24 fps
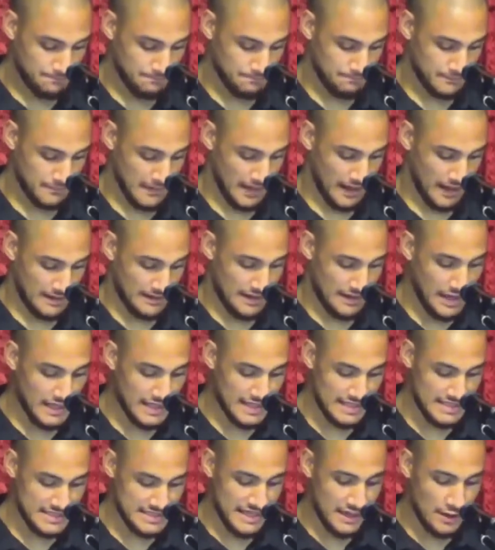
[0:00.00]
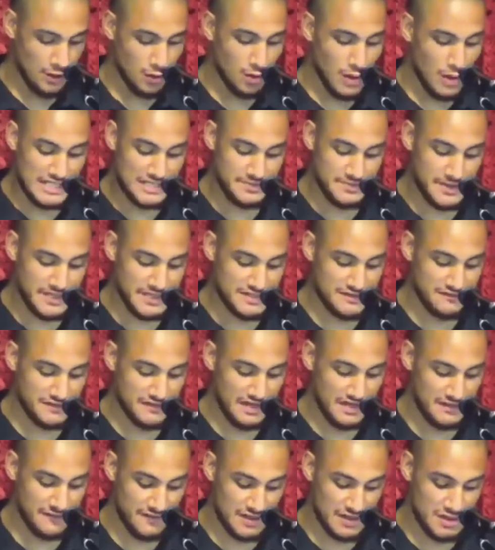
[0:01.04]
Now, I can't say all aspects of
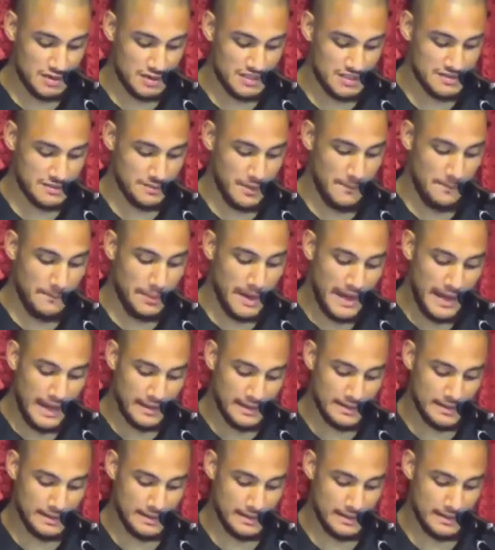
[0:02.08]
individualism are bad,